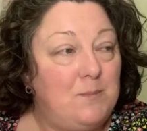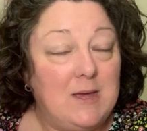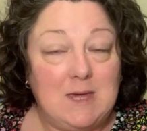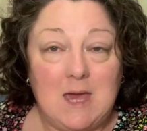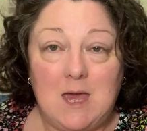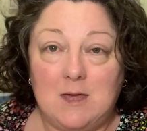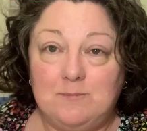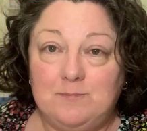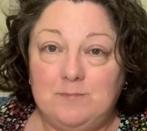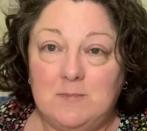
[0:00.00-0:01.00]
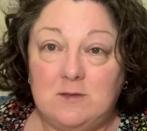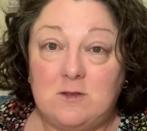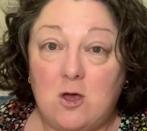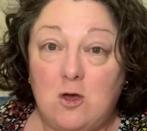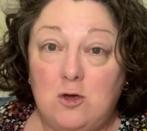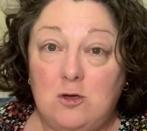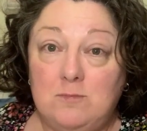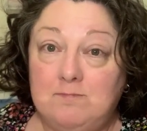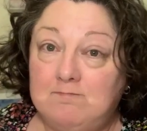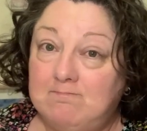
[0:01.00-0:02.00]
But yeah,
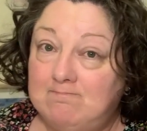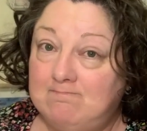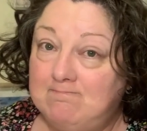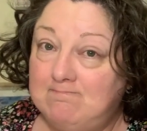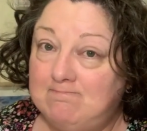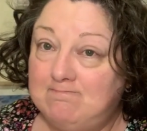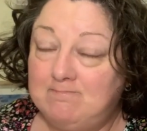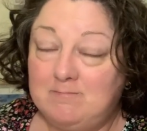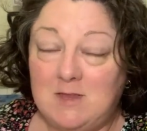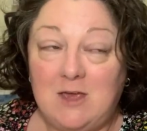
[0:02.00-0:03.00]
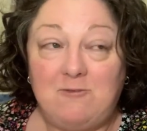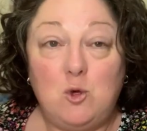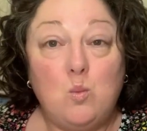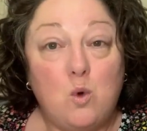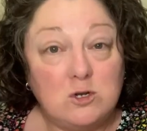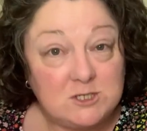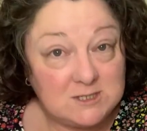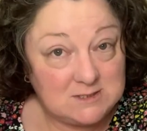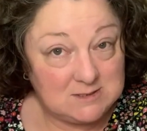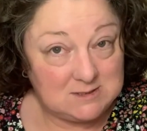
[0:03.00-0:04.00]
so if you
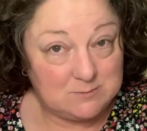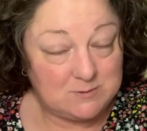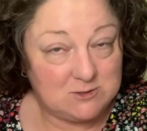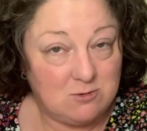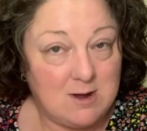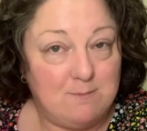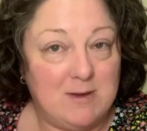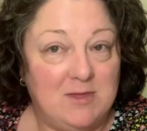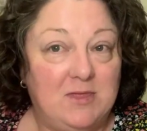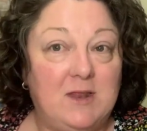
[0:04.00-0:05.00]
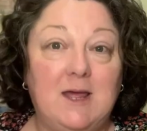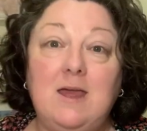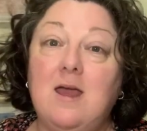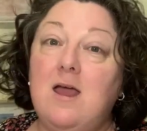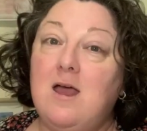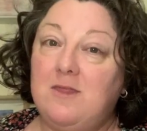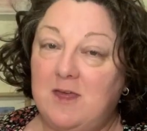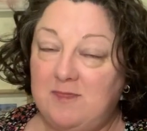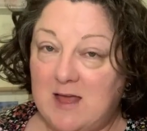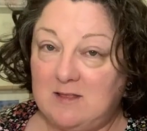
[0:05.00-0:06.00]
wanted to subscribe monthly,
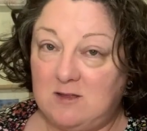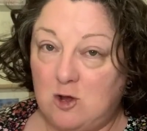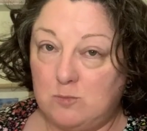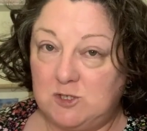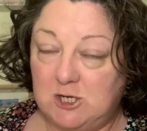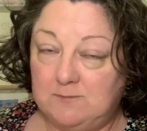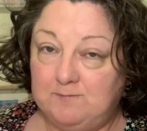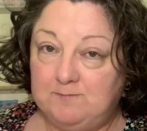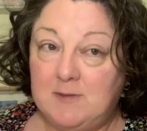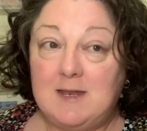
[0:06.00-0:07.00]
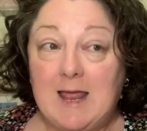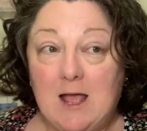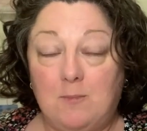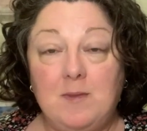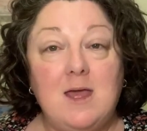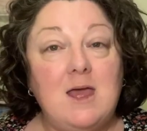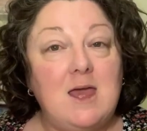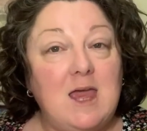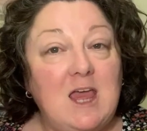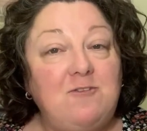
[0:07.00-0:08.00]
then that's an option. Now,
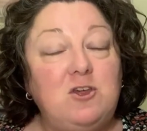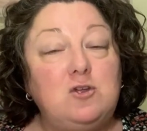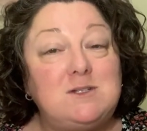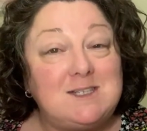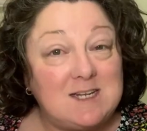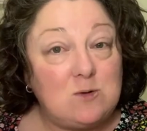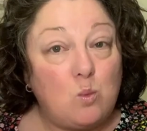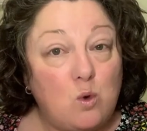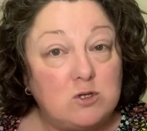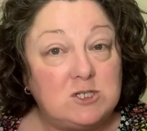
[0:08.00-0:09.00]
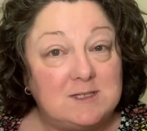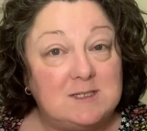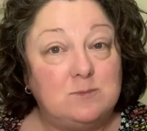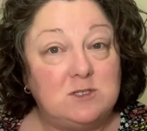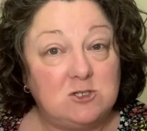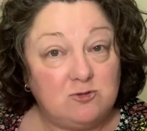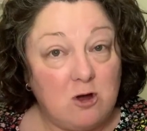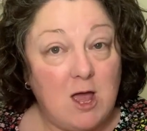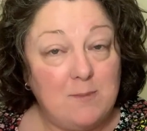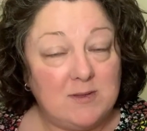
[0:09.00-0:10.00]
if you didn't want to
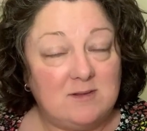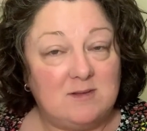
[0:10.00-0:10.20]
subscribe as